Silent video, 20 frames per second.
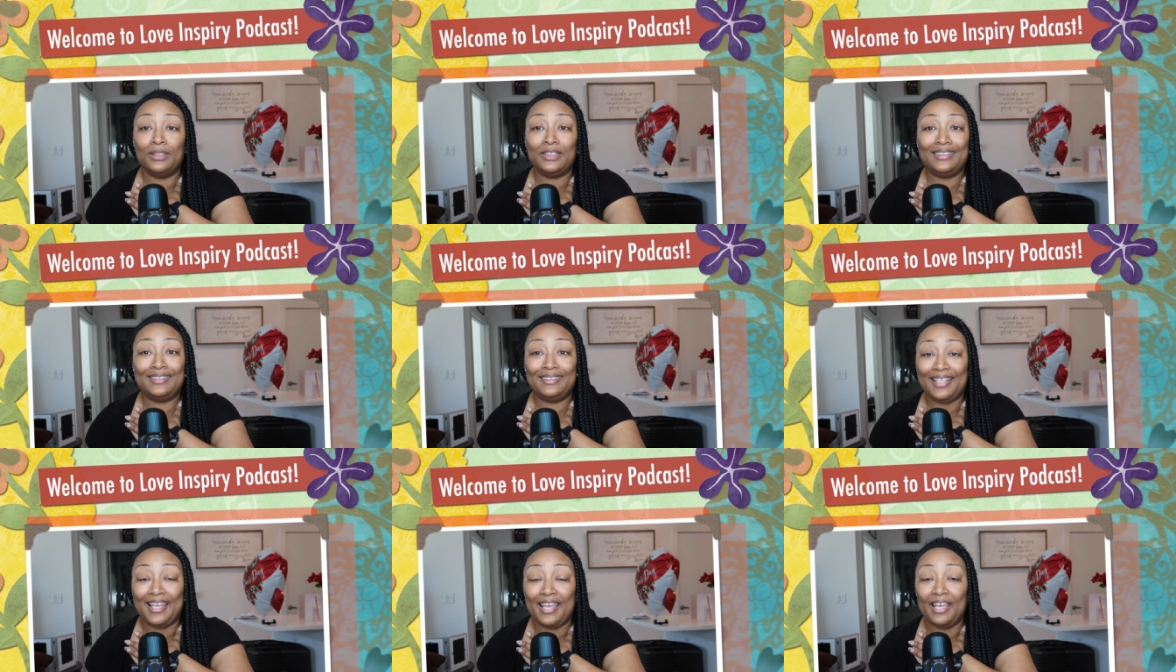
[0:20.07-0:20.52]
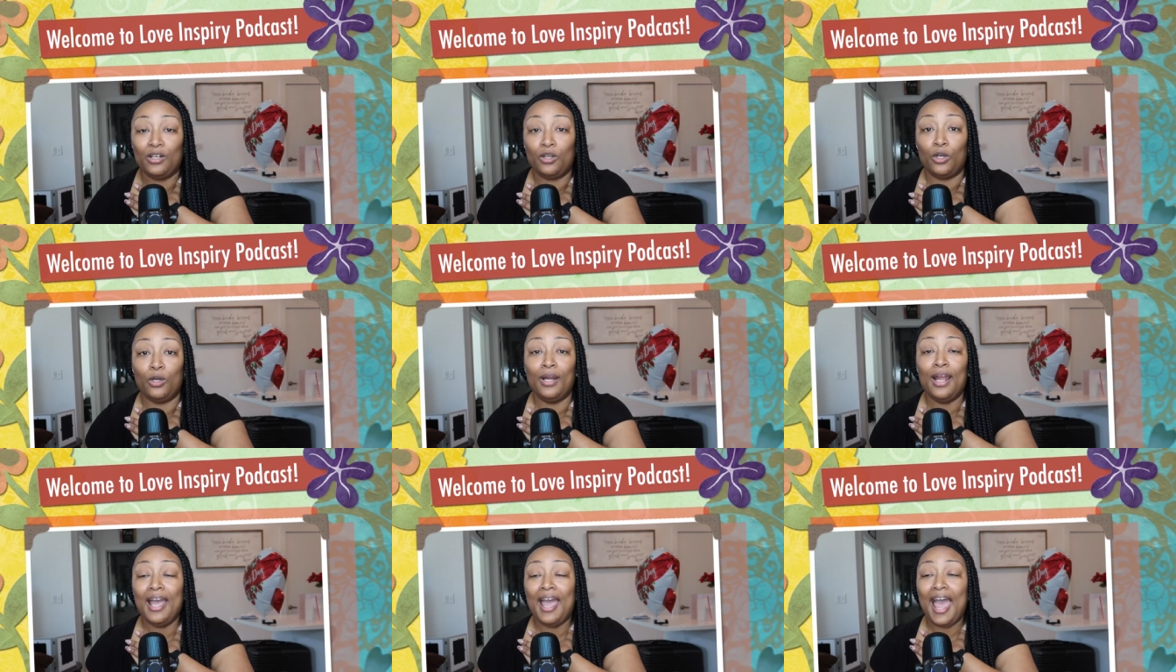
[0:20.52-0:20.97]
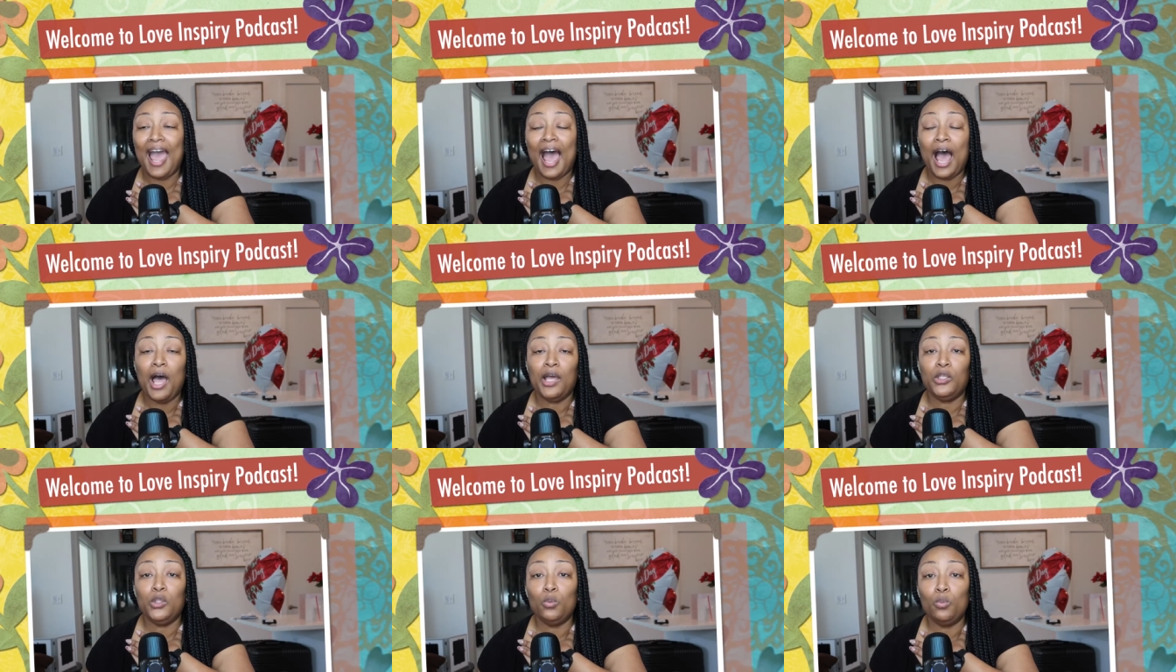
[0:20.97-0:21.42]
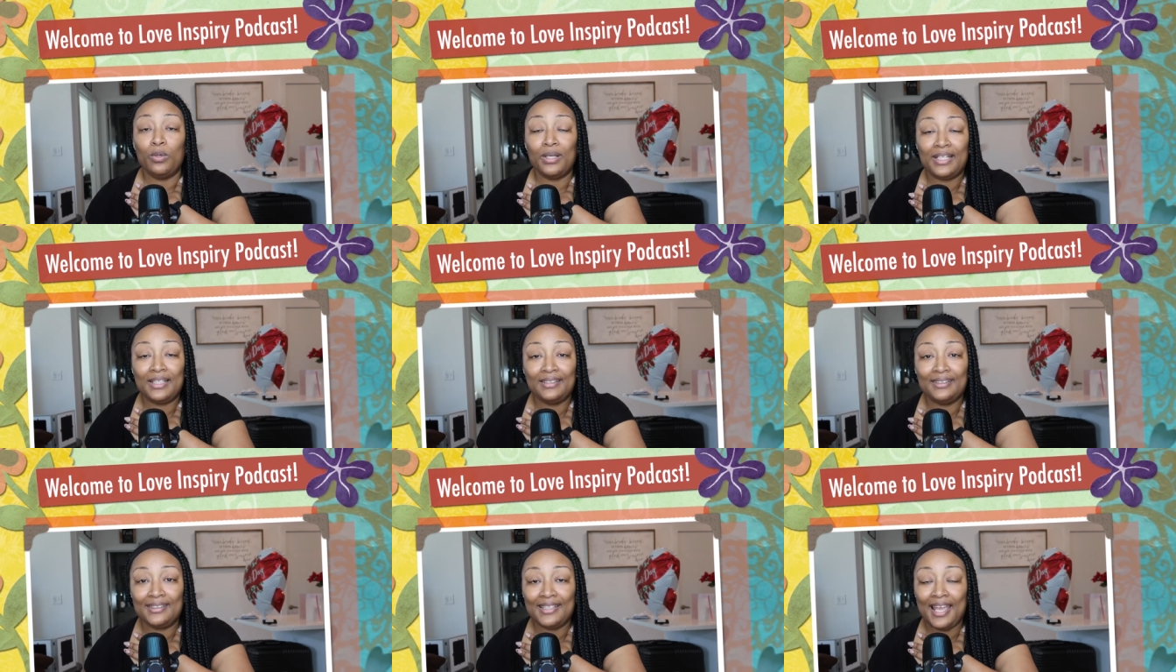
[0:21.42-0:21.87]
marital woes
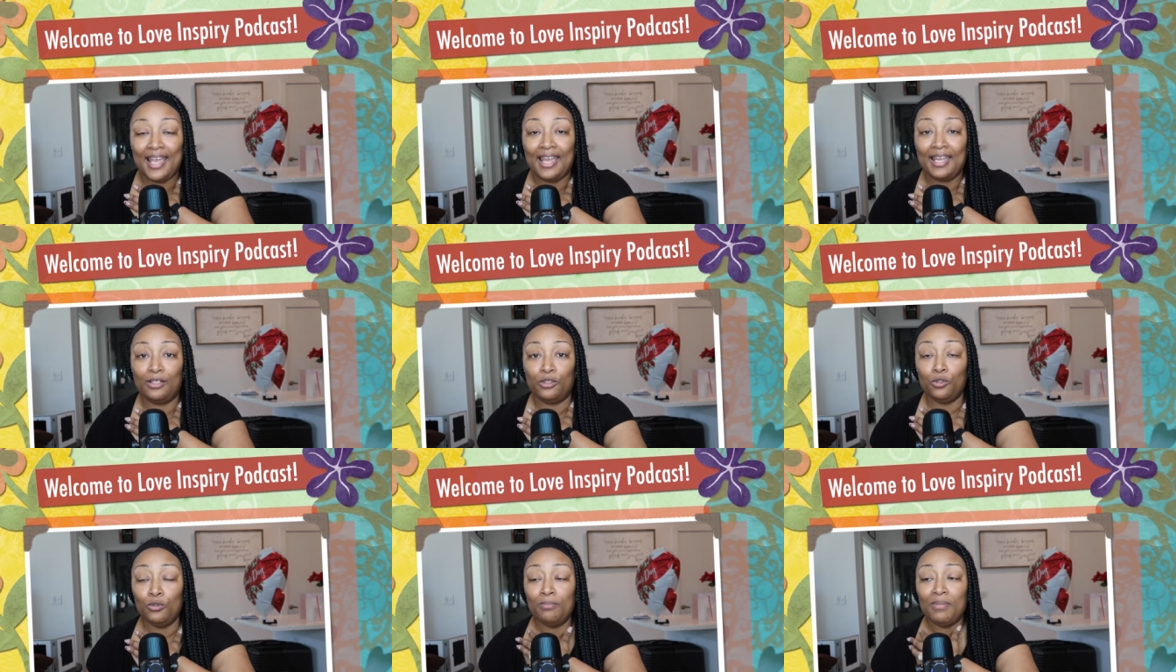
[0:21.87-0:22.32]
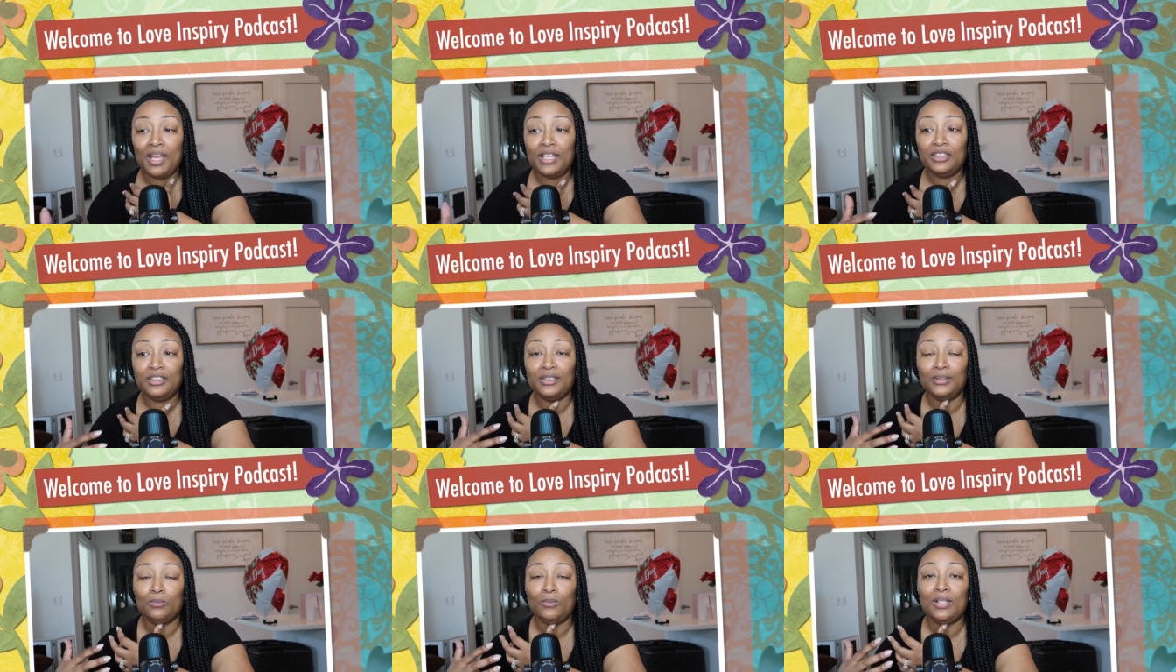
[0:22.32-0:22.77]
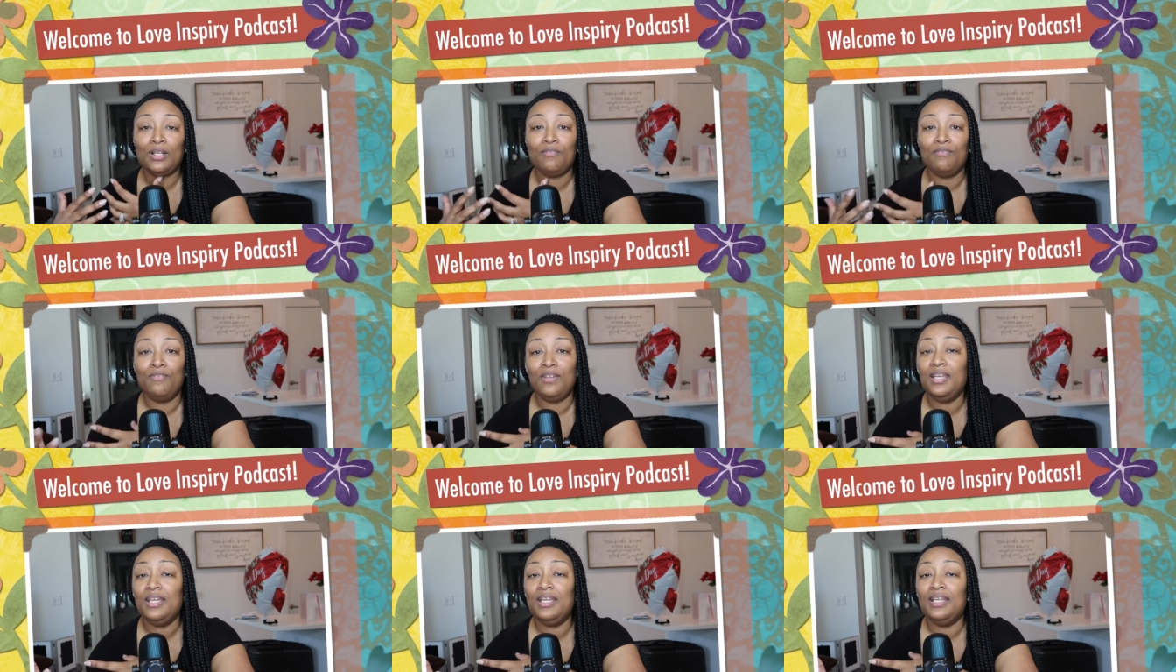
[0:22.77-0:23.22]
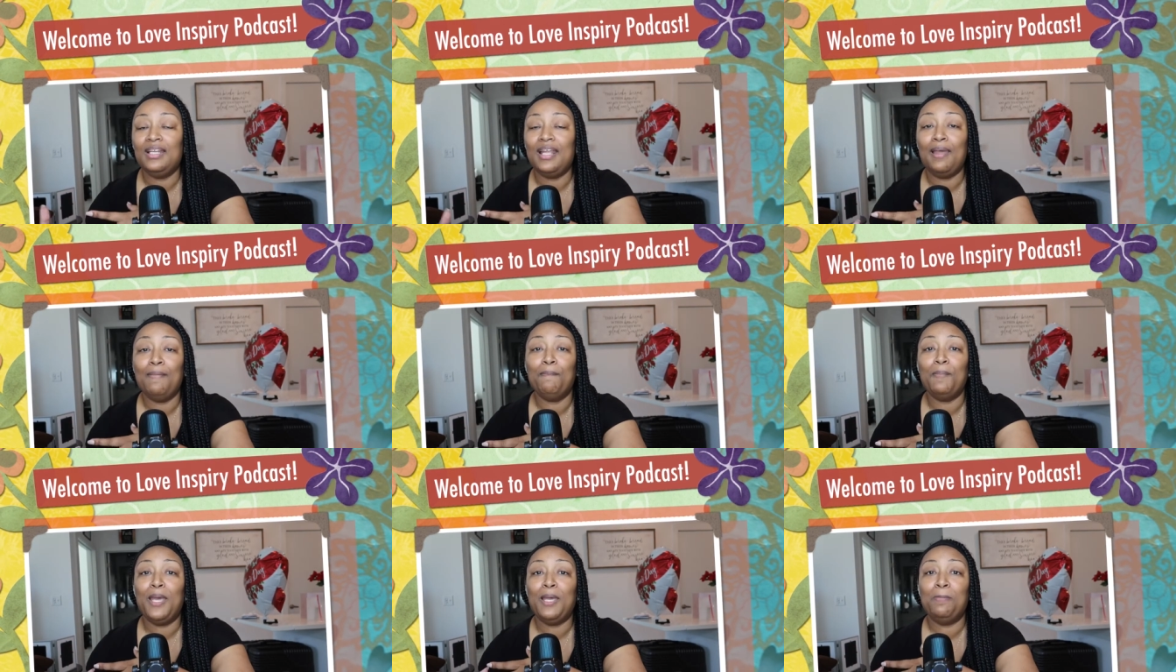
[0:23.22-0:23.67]
into wins, and made the mistakes so
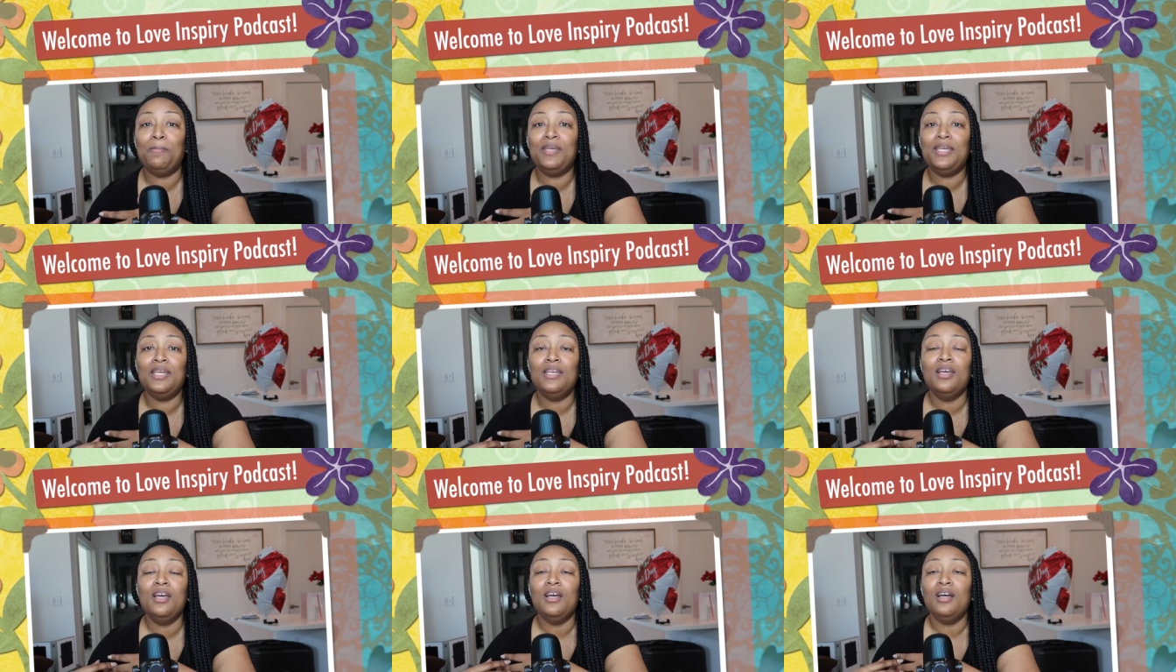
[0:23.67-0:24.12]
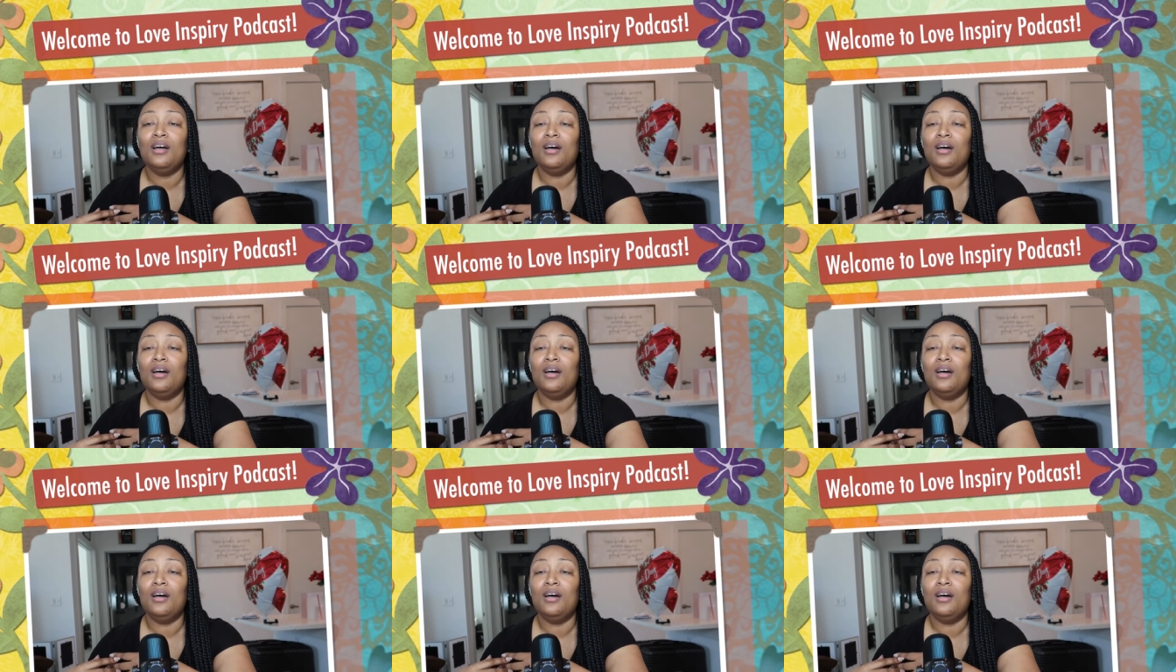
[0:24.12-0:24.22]
you don't have to.